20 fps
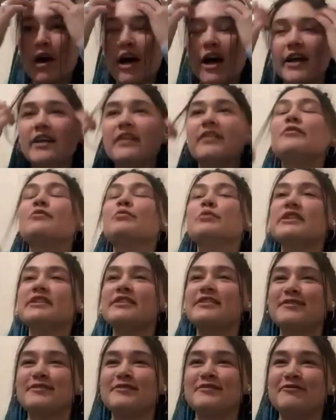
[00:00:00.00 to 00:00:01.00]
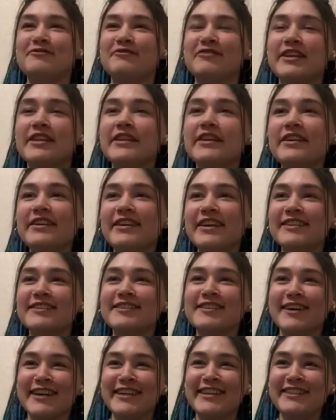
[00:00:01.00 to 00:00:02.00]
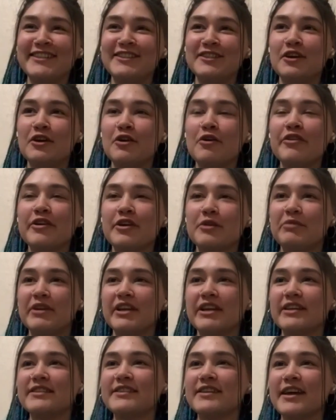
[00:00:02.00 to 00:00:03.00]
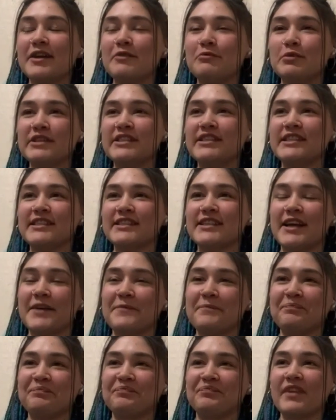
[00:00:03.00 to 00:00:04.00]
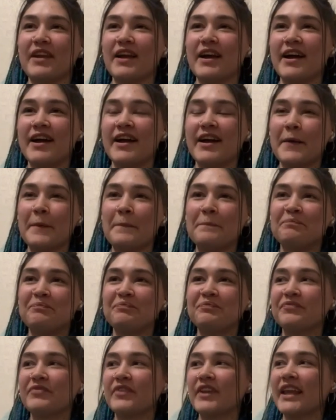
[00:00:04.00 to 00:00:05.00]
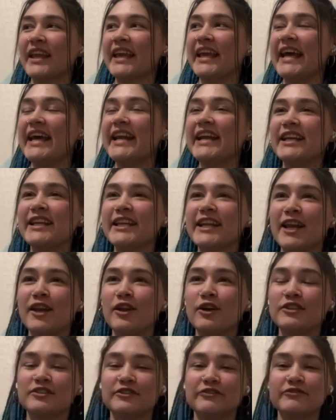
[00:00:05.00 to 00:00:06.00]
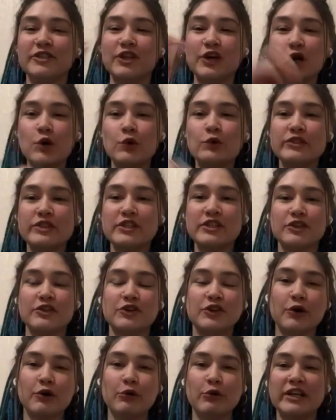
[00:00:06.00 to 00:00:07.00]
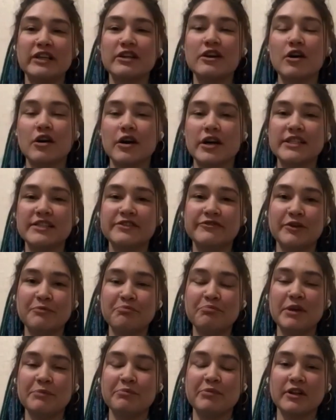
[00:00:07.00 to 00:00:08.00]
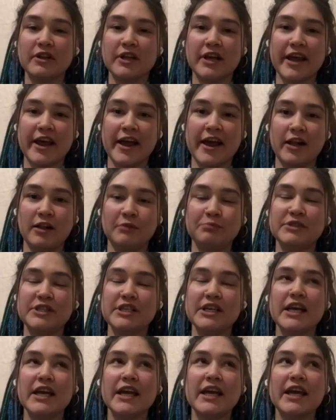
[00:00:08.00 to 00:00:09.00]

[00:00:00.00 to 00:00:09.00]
I was really excited to go there because I was um, getting a lot of notes, you know, and cards from people I helped,